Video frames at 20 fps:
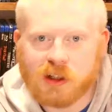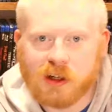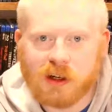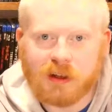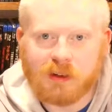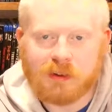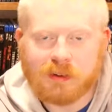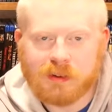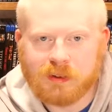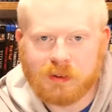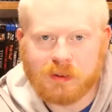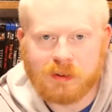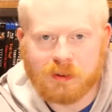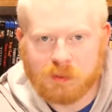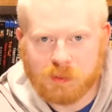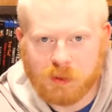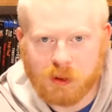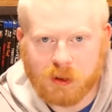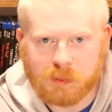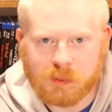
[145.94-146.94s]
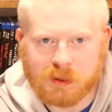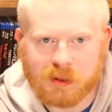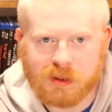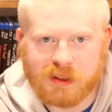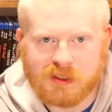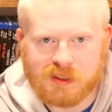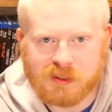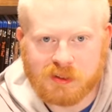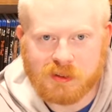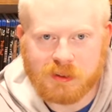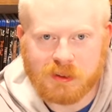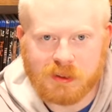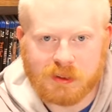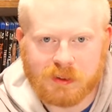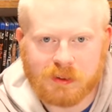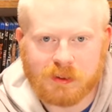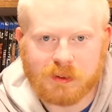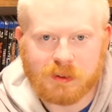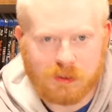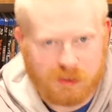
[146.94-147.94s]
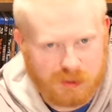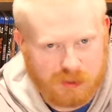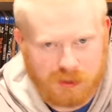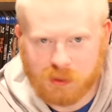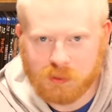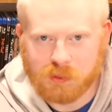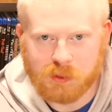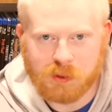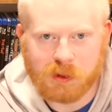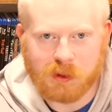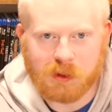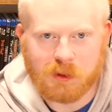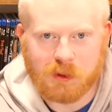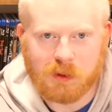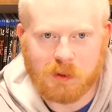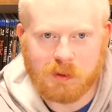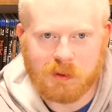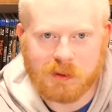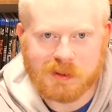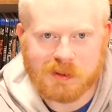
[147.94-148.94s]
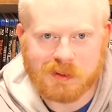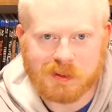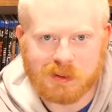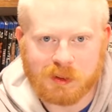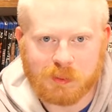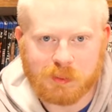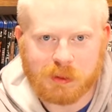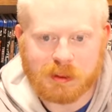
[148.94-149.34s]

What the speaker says: John. Welcome to Let's Talk. You are a glorious looking